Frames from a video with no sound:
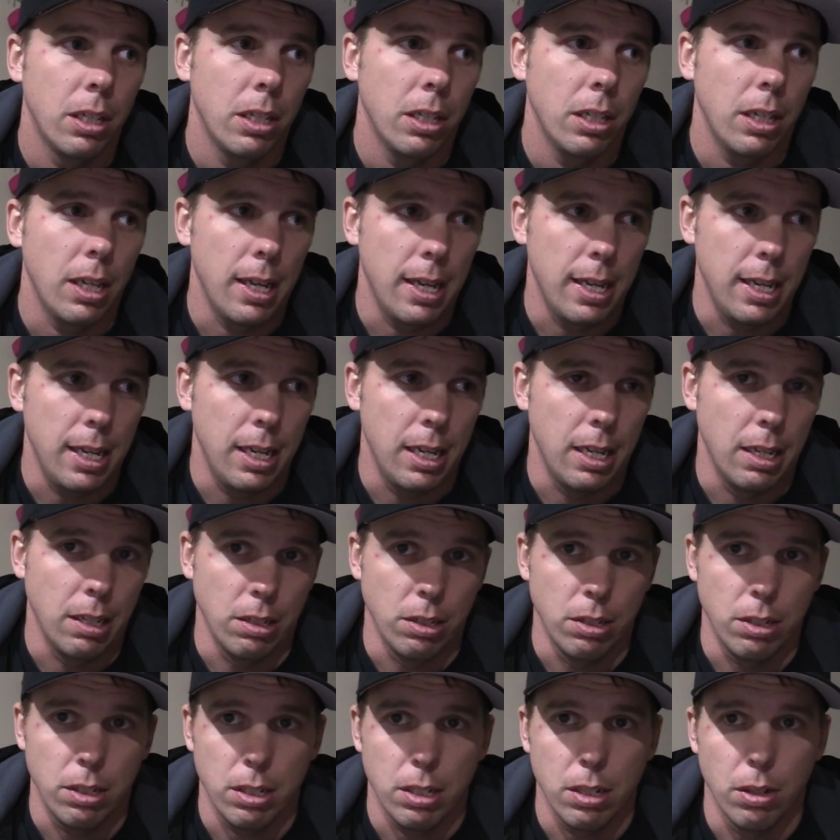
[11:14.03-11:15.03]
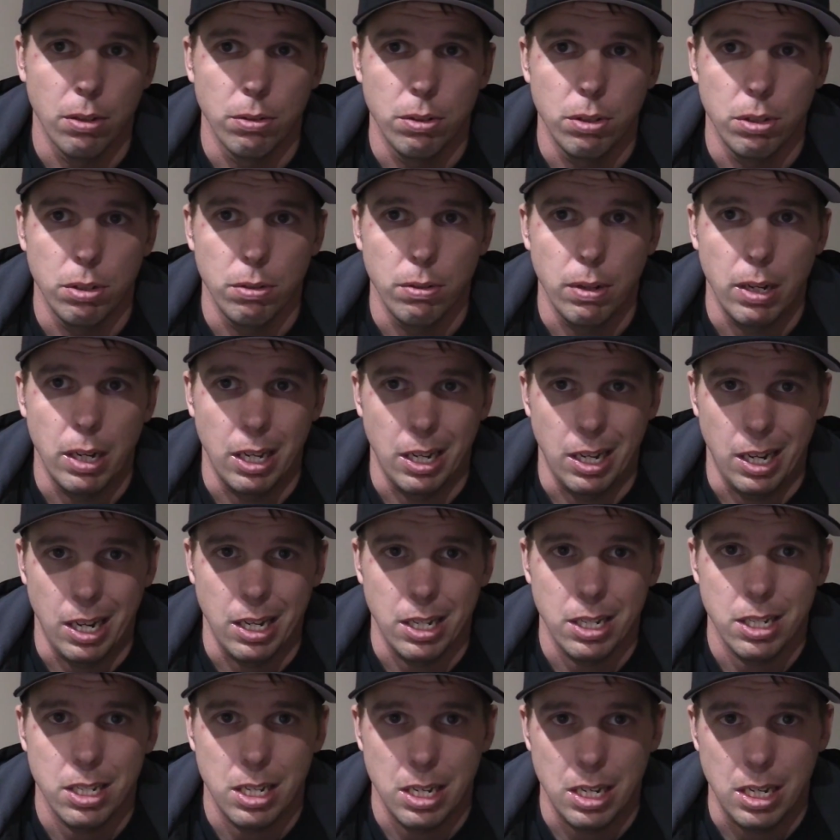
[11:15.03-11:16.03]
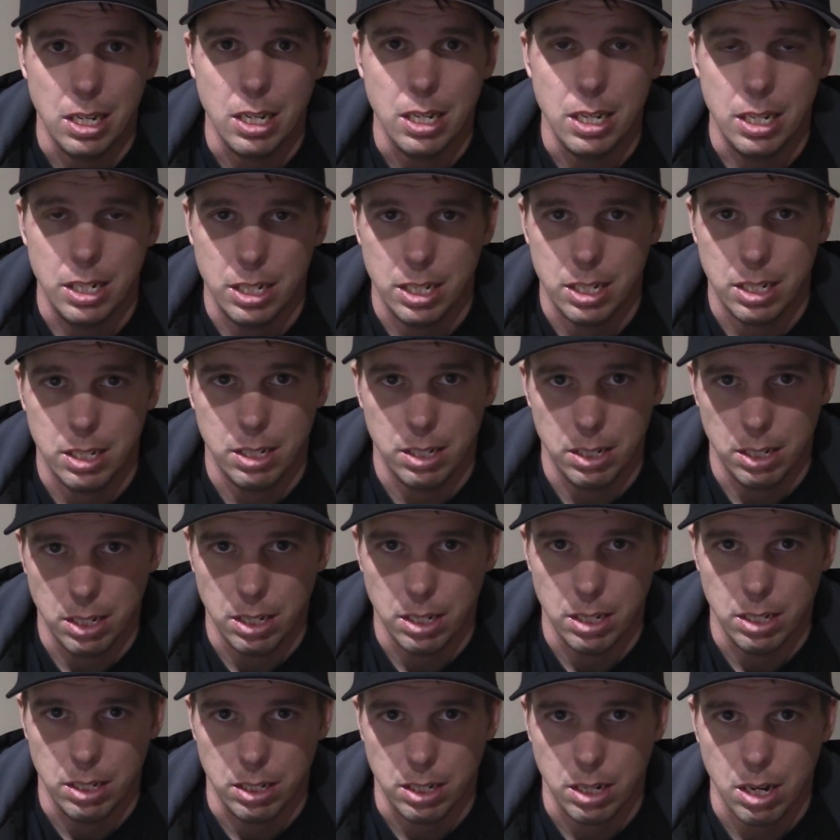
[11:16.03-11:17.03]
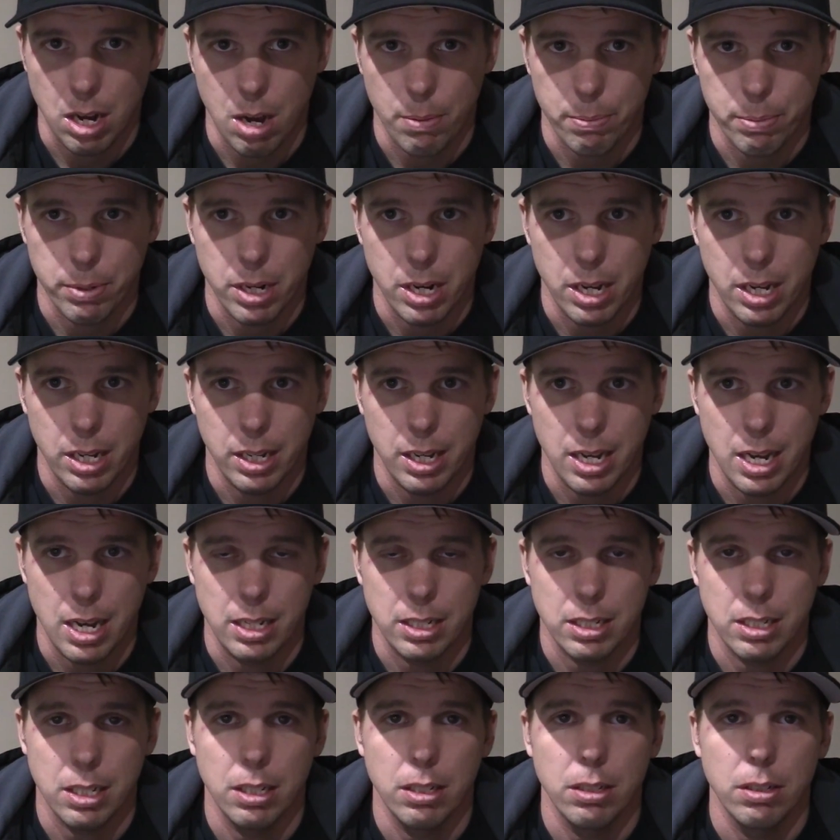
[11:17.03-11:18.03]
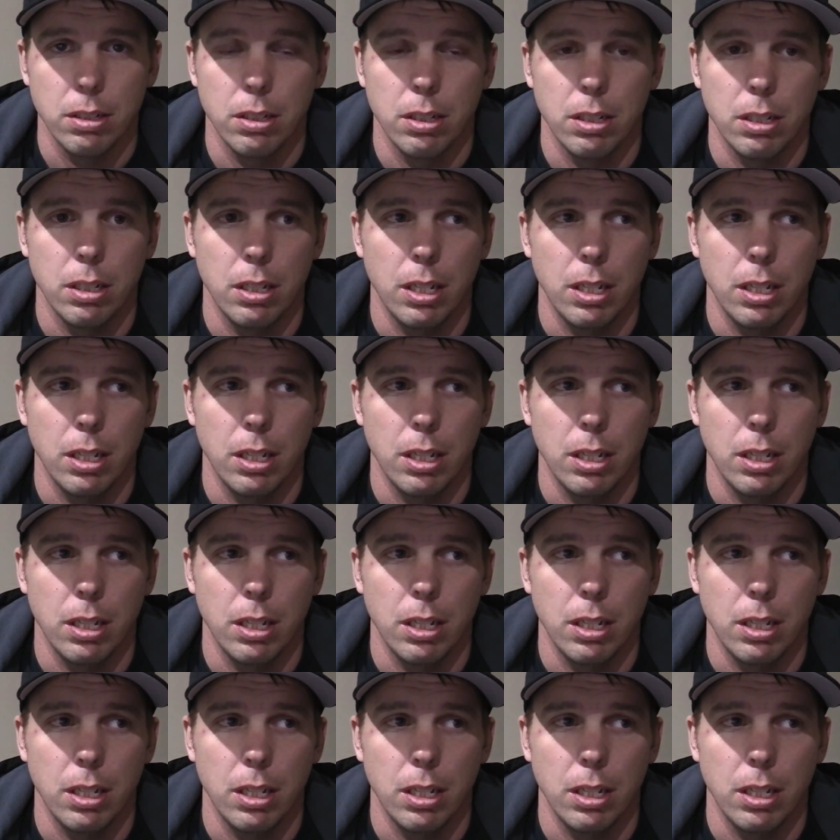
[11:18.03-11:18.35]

and go to an SCE copper head gasket,